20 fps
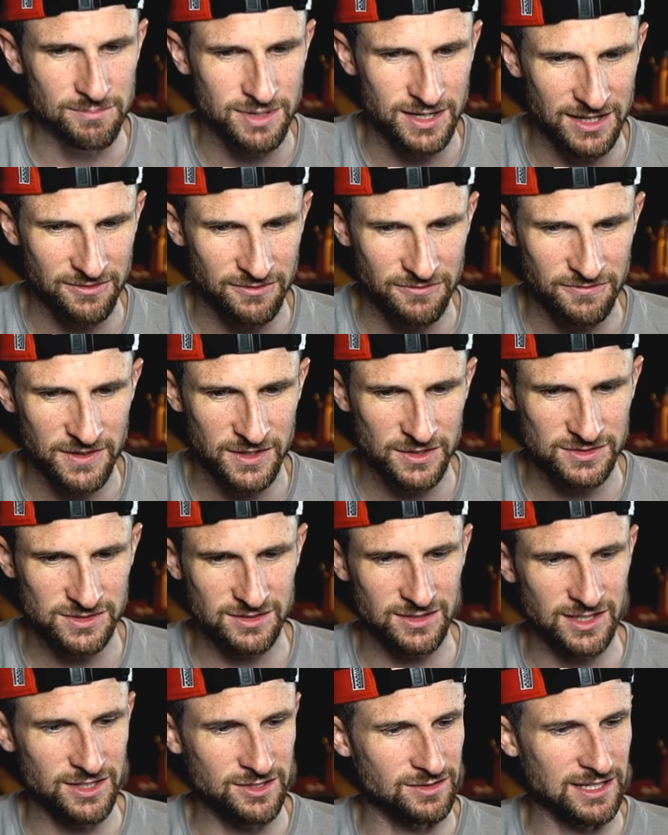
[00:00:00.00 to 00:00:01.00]
but it feels a
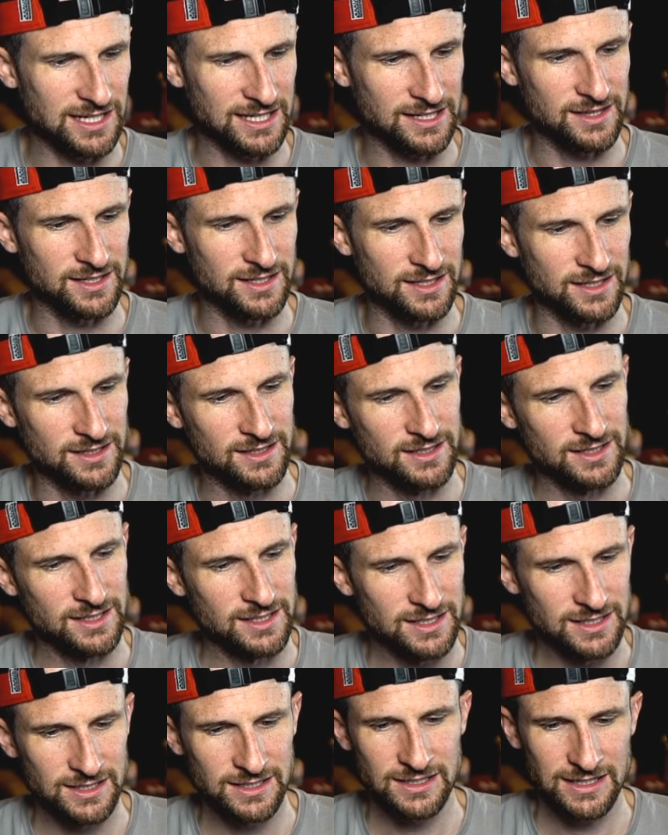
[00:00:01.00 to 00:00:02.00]
little like the,
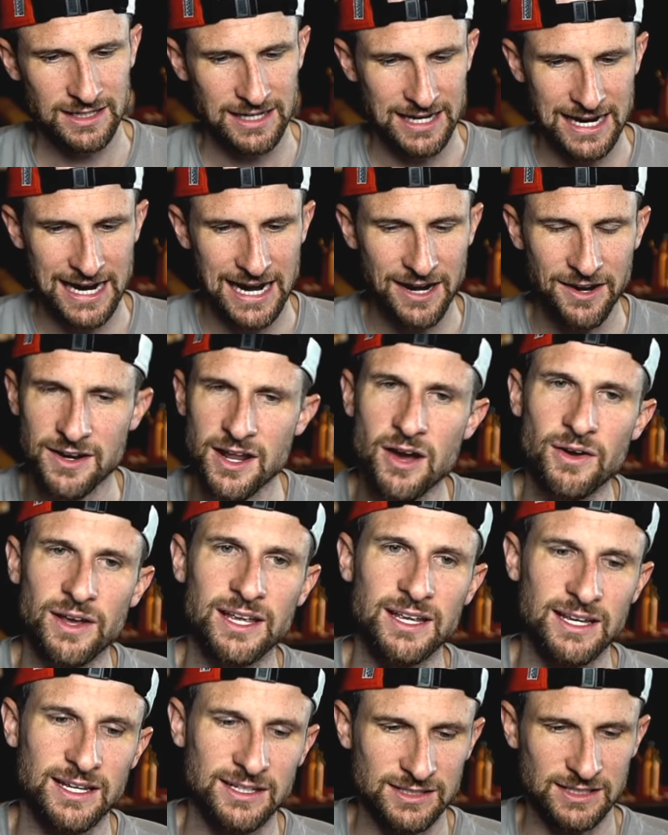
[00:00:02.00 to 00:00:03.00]
I don't know,
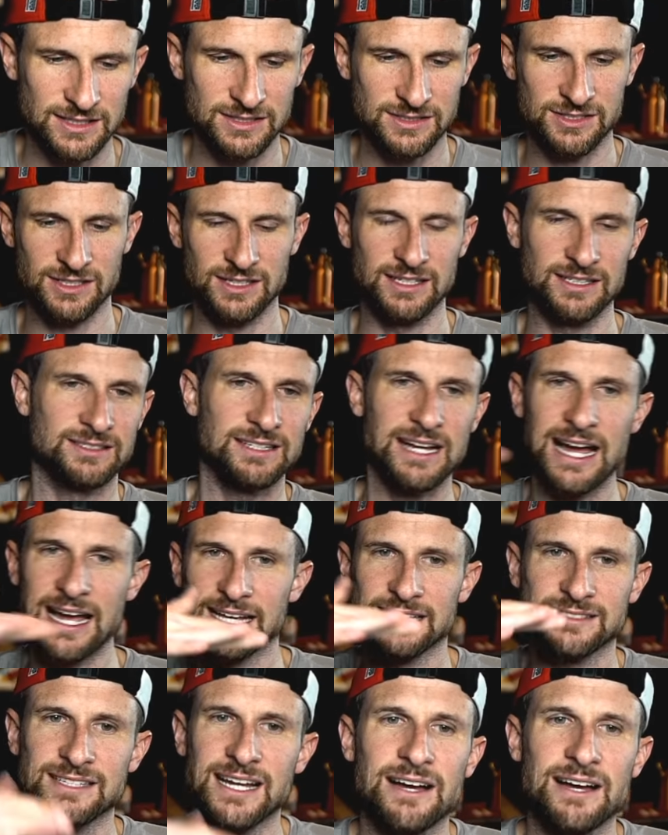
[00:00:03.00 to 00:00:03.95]
it's not